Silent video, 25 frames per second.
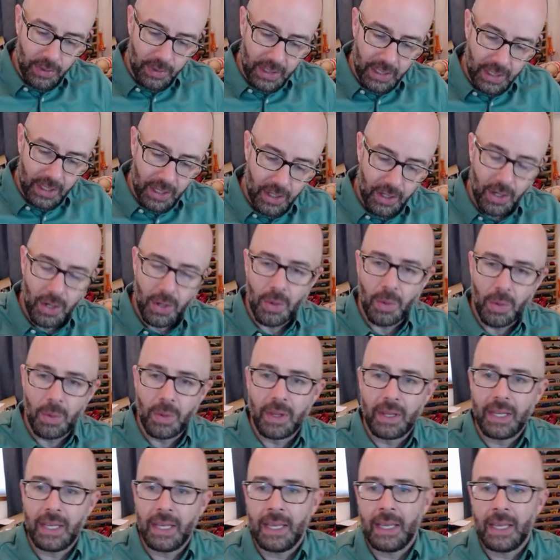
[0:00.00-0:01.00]
need to know
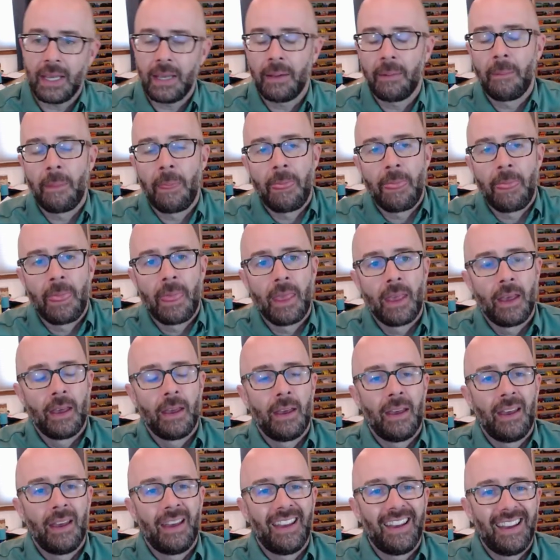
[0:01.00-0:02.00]
the
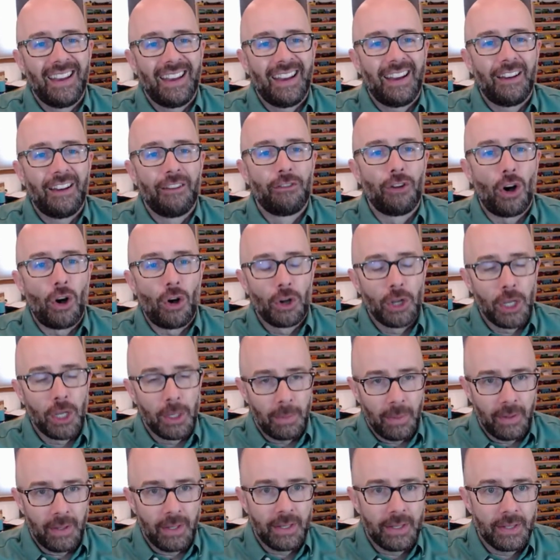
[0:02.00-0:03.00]

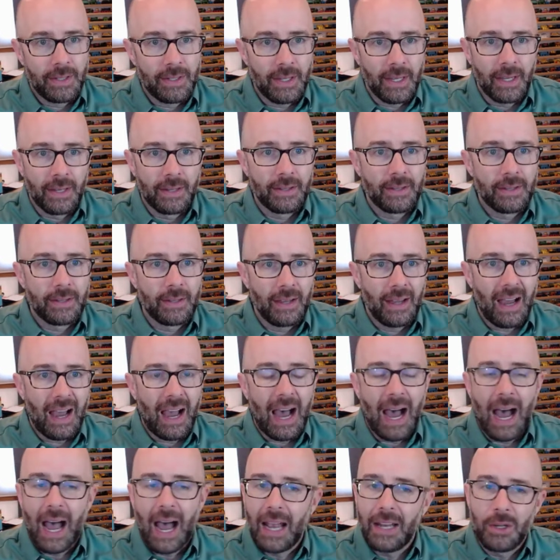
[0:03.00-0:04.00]
volume of these things.
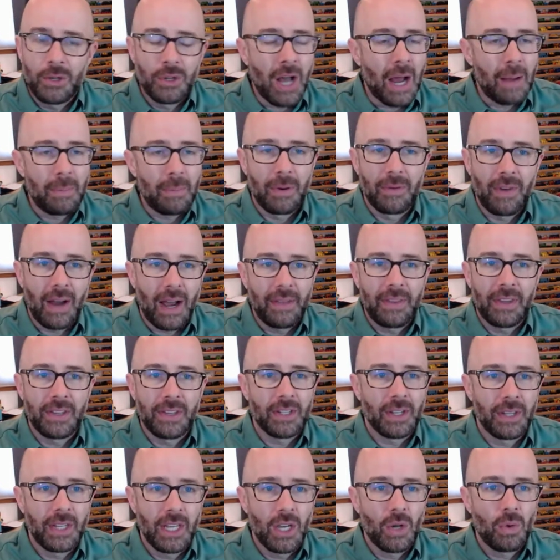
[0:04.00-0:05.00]
I do not provide these
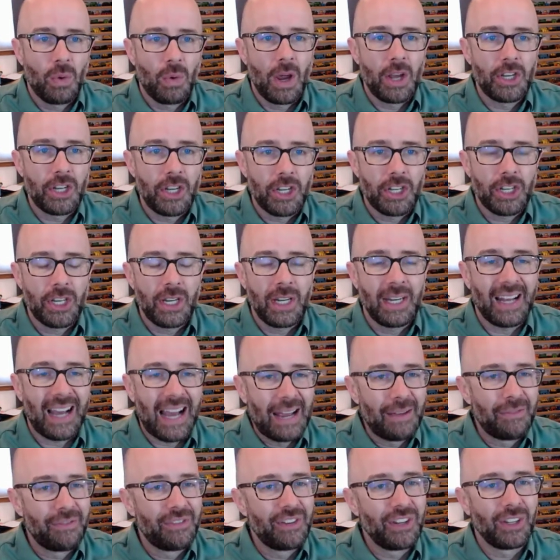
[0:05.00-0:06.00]
on the equation sheet.
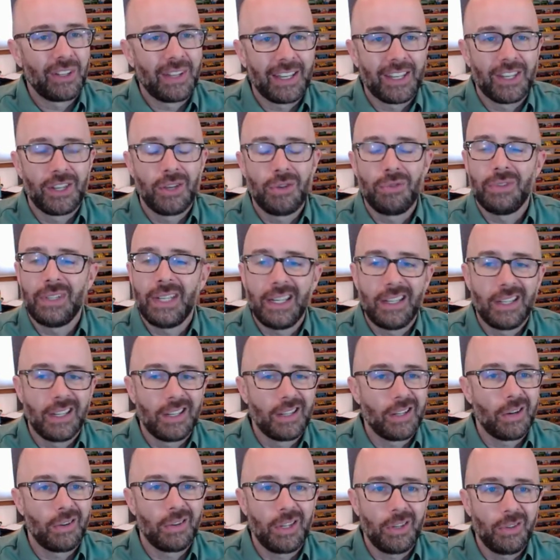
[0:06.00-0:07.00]
I feel like you need to
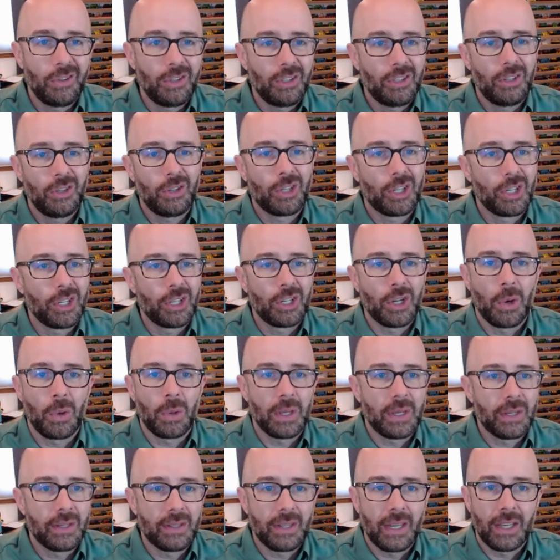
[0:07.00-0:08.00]
know, you should know
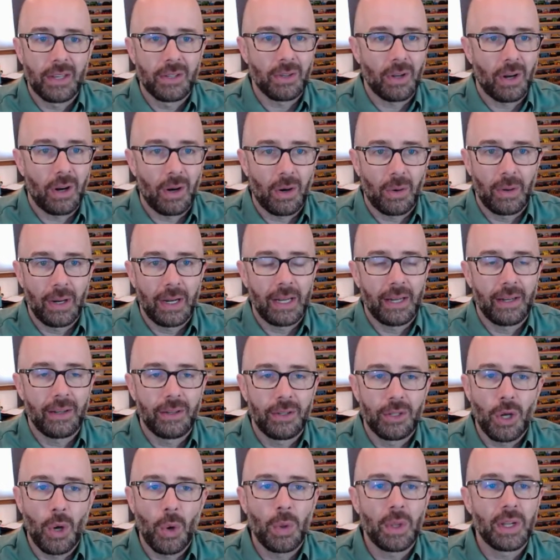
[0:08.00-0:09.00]
these things already.
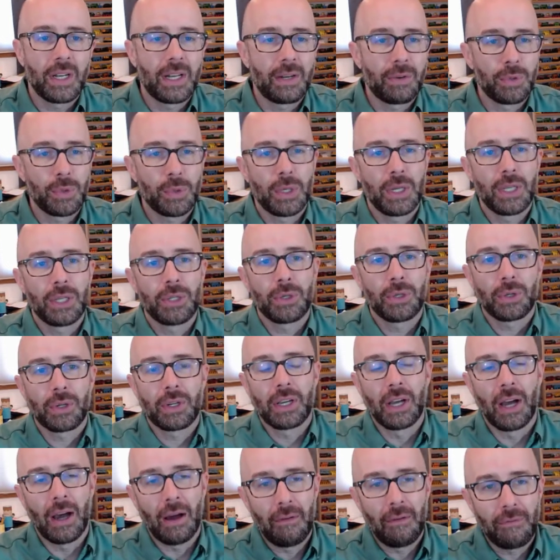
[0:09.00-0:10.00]
Know the difference between
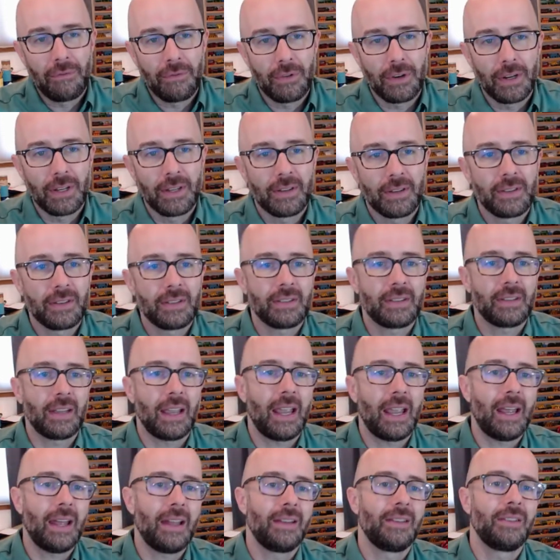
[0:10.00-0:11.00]
circumference
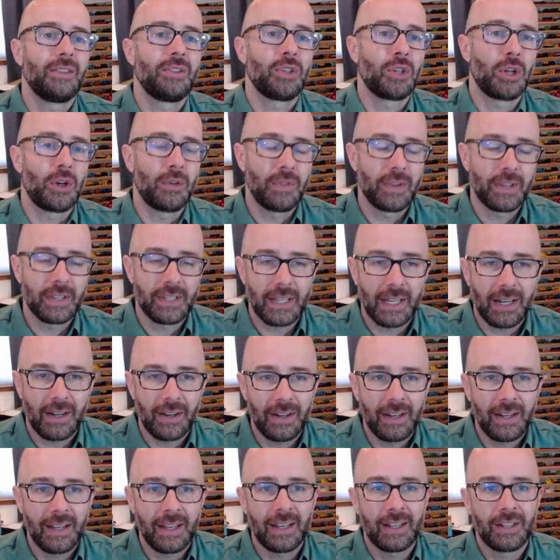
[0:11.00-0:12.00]
and surface
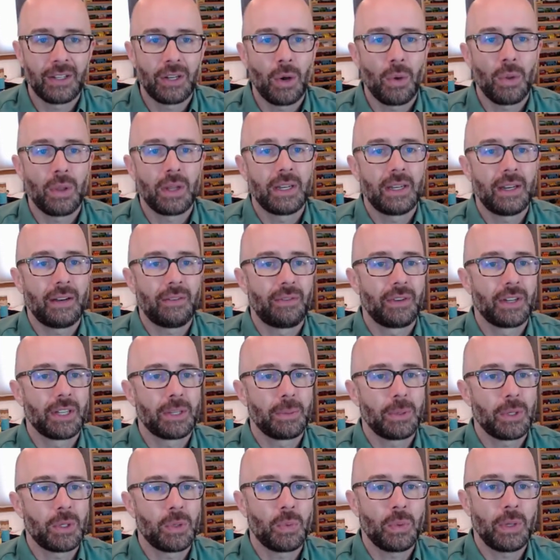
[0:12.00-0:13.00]
area. Know the difference
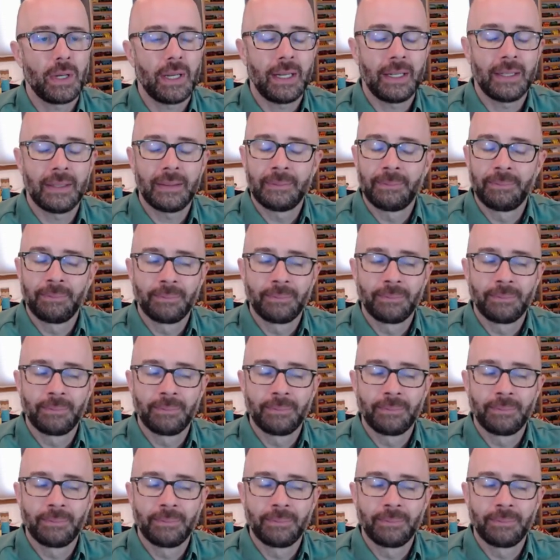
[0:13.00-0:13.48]
between